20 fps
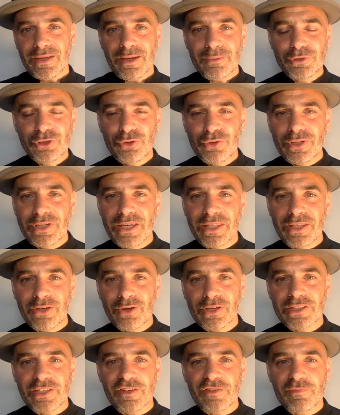I'm sure you get the
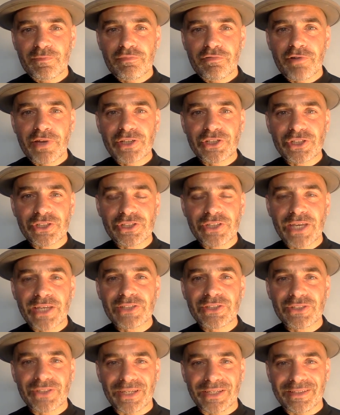idea of pressure
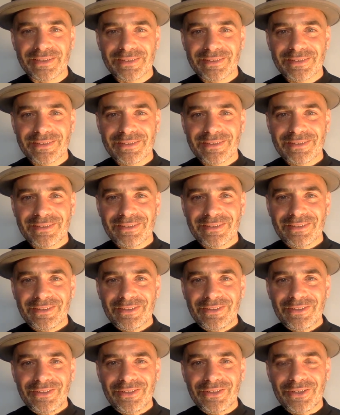testing.
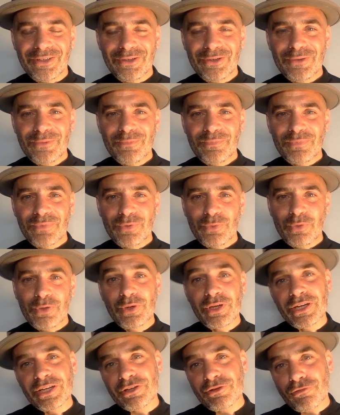We're
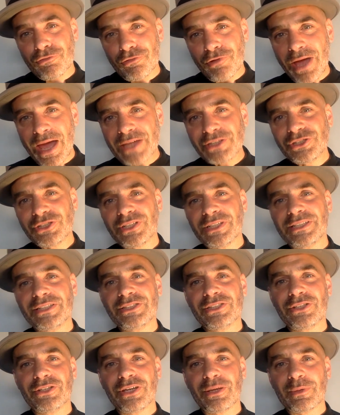going to gradually
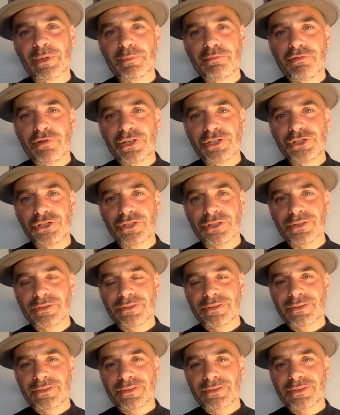turn up the pressure.